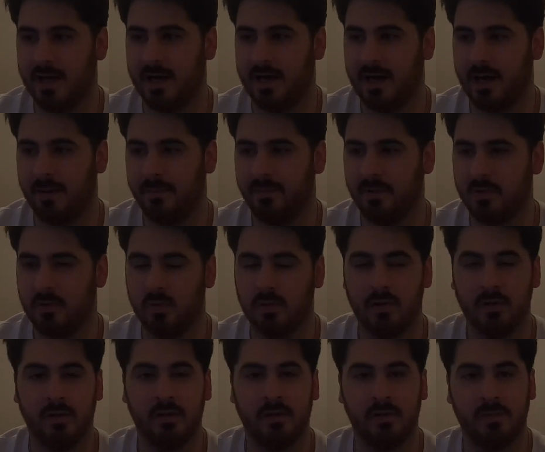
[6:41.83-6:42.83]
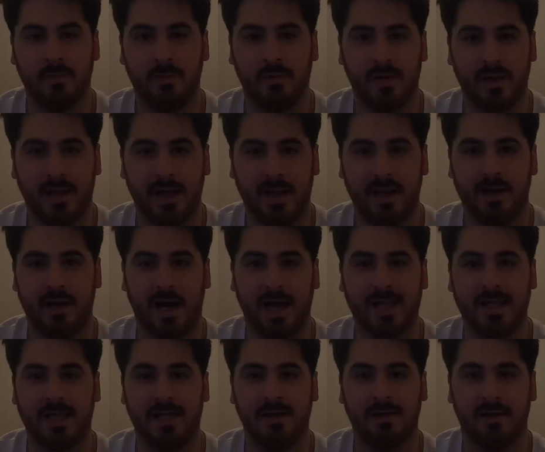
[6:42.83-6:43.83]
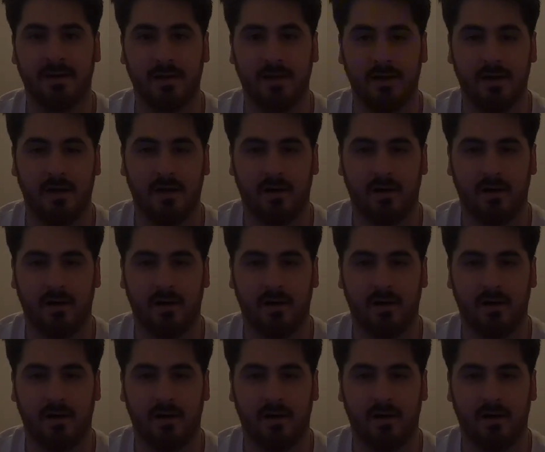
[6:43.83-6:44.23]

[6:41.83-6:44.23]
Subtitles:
But we'll get an idea